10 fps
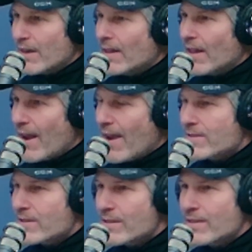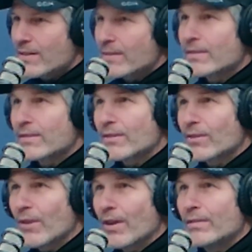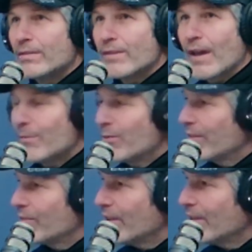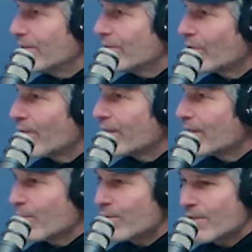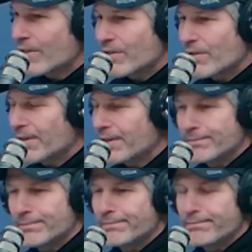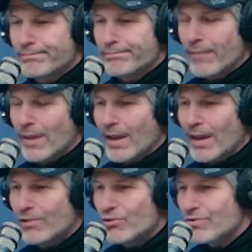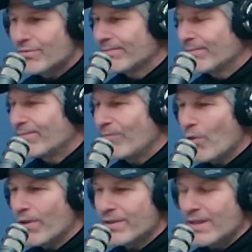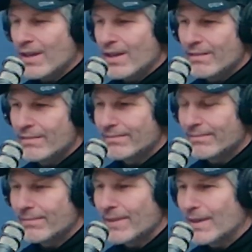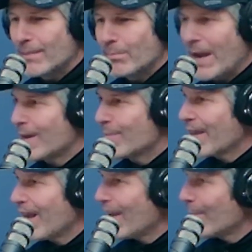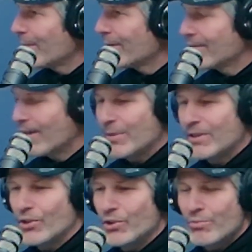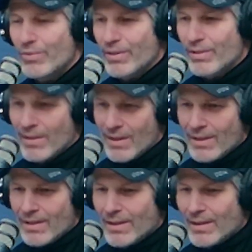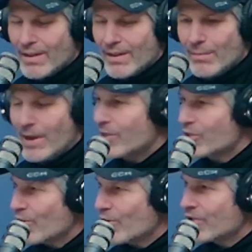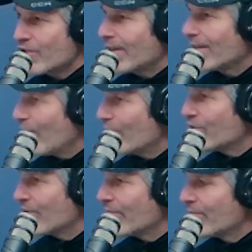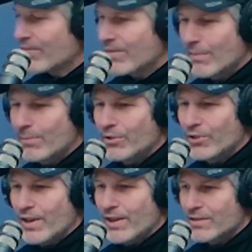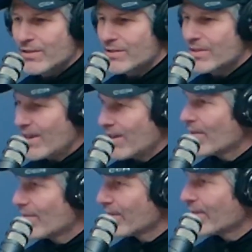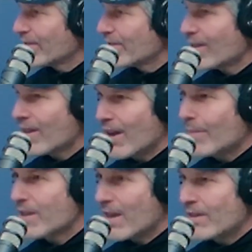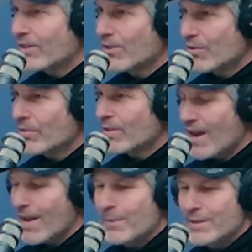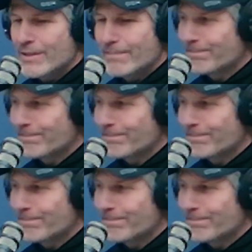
bit in the last, well, I'm 50, and so I suppose let's go to age 14, Bantam Camp up at Duluth. And Mike Sertich, the head coach of the Bulldogs, is there because the camp's on the Duluth campus. You're